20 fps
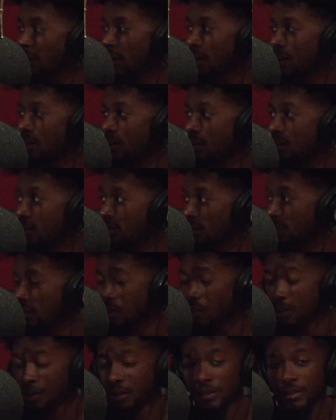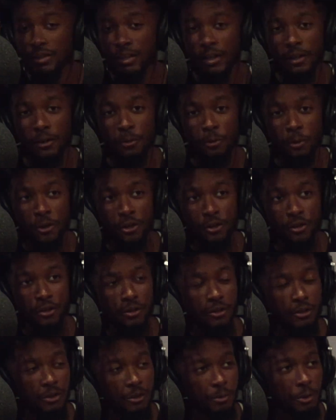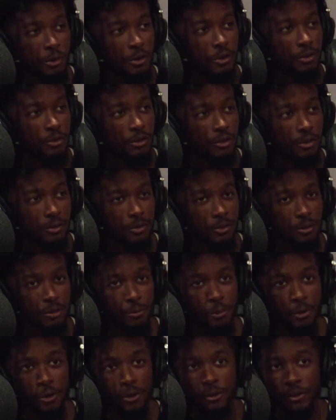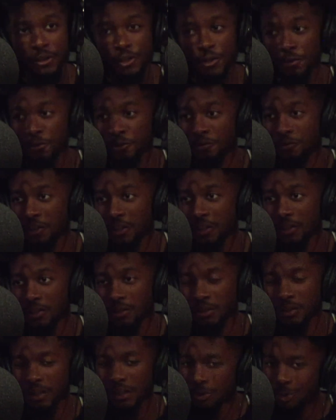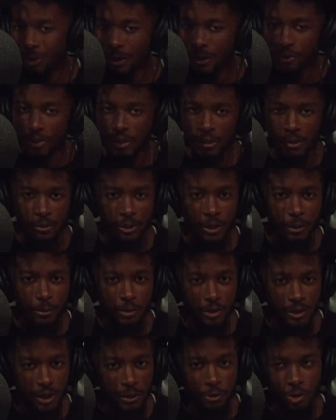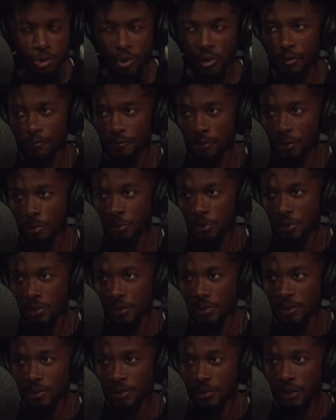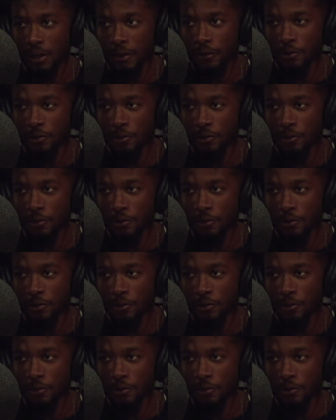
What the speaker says: like a water and juice fast. Because that's what I was on. I was drinking fluids. I